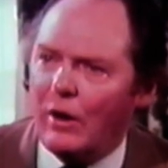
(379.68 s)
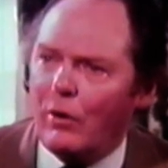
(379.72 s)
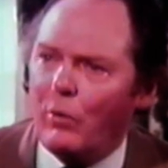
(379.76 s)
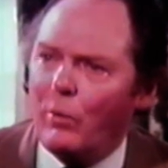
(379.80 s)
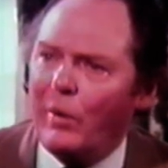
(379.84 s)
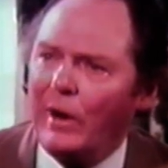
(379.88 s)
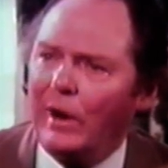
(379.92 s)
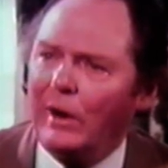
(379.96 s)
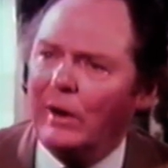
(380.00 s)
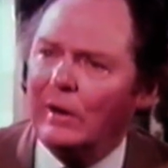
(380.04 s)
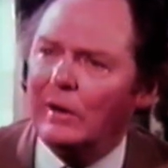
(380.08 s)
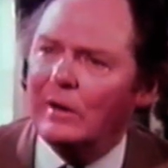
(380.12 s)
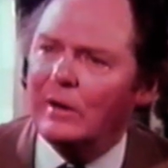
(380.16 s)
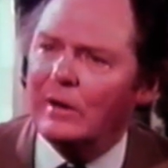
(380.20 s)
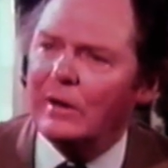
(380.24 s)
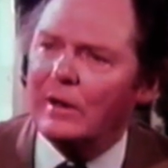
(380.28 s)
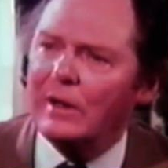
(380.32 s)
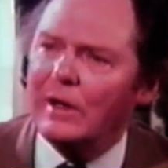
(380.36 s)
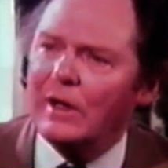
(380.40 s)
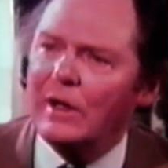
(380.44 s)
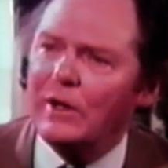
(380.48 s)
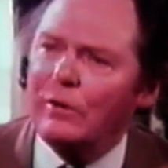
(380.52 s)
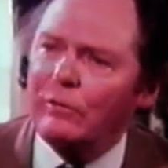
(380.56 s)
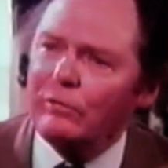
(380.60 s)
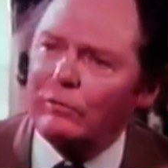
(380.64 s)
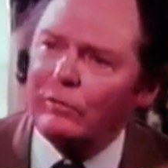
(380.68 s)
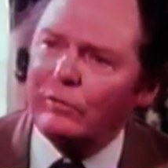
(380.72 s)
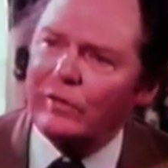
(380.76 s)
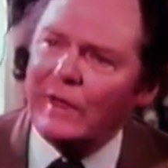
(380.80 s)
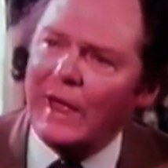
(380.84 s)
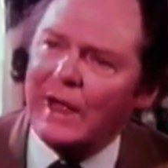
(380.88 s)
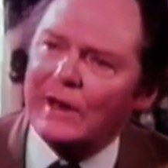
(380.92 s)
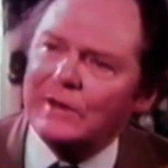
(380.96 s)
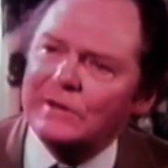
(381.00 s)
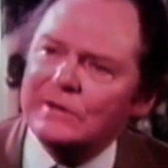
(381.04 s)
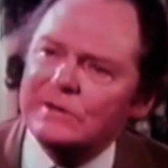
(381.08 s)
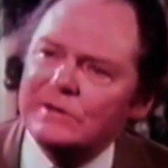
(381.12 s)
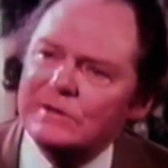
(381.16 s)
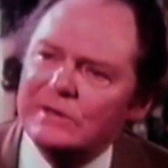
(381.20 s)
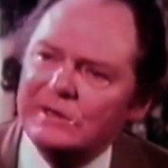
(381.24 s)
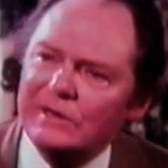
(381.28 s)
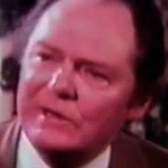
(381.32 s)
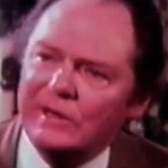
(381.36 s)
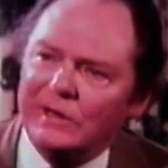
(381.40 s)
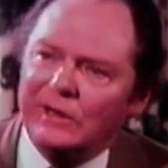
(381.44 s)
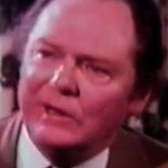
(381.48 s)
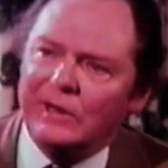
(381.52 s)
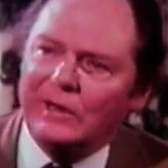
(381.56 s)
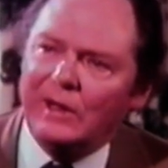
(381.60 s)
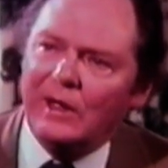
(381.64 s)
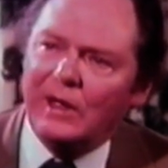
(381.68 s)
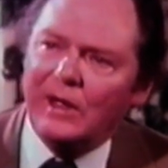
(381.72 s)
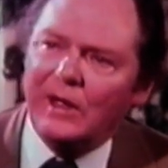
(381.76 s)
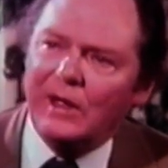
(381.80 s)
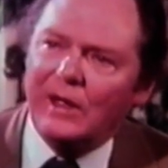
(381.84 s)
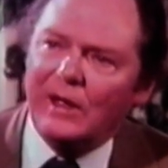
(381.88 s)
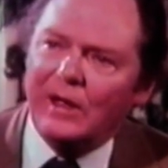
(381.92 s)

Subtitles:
Well, if that sea